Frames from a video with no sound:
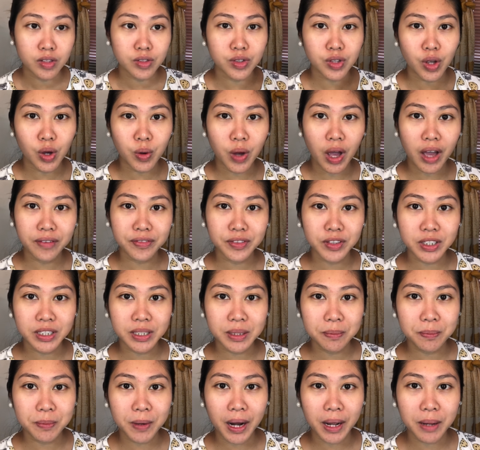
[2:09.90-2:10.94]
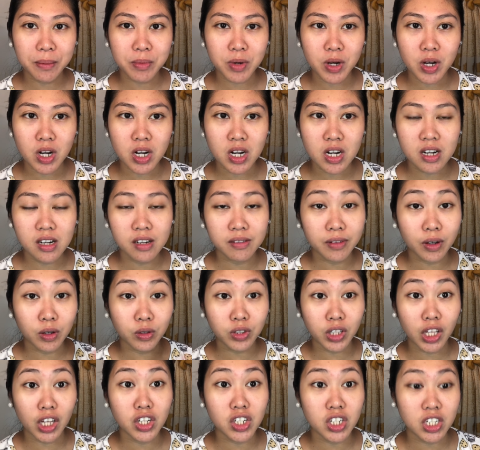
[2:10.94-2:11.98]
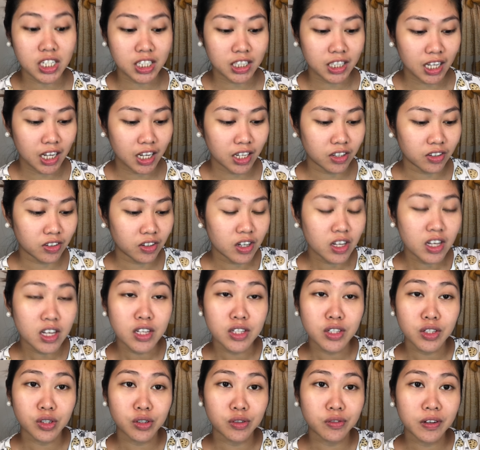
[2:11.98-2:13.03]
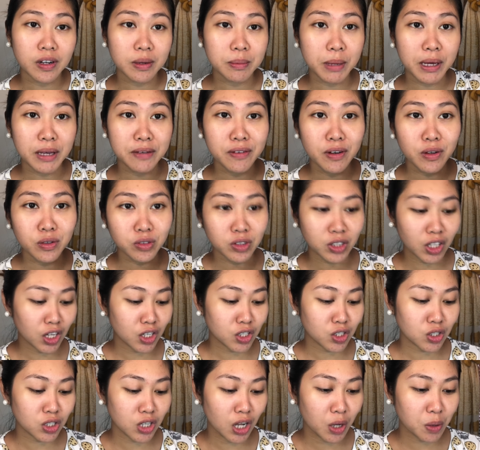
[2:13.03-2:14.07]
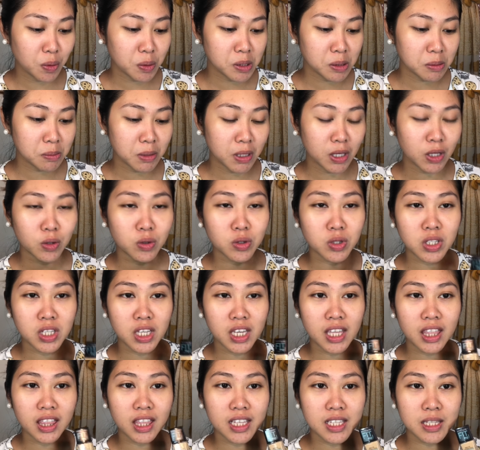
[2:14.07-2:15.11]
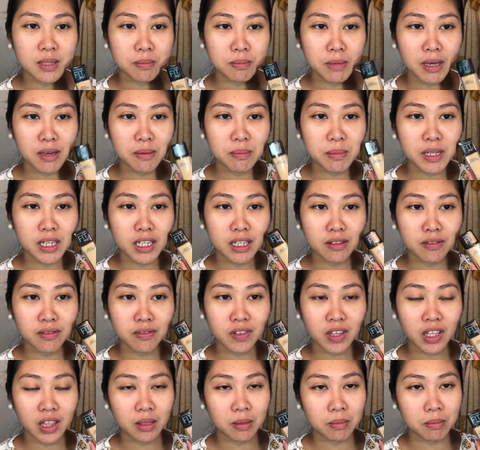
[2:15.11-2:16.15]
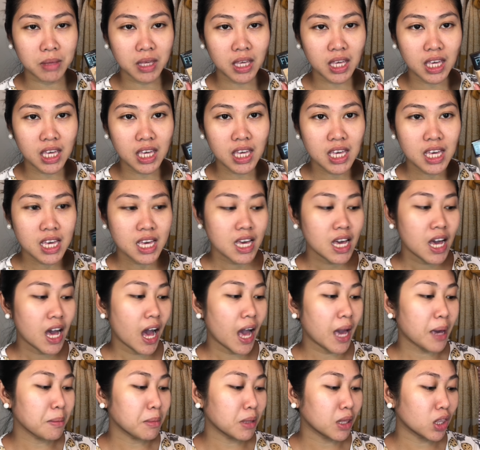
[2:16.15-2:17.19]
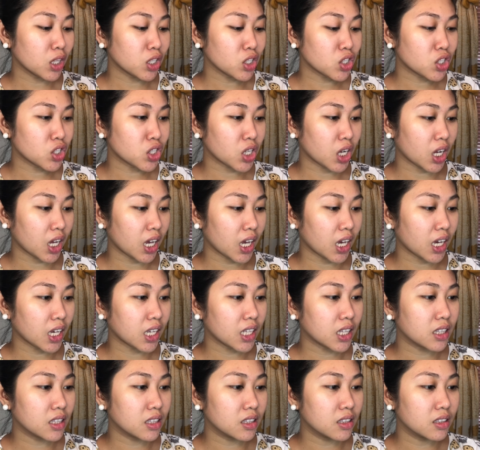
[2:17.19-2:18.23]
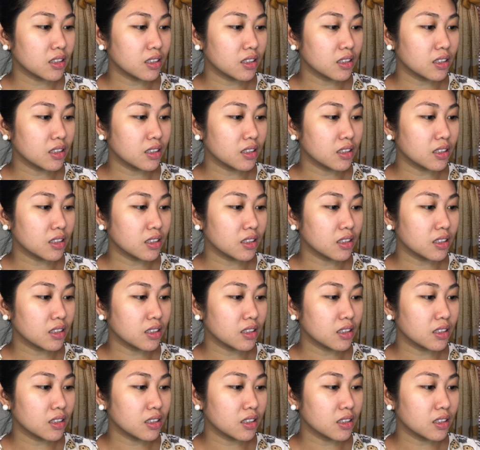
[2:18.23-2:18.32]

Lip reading: So, after the primer, foundation na tayo. So, for my foundation, I will be using this Maybelline Fit Me. I'm in the shade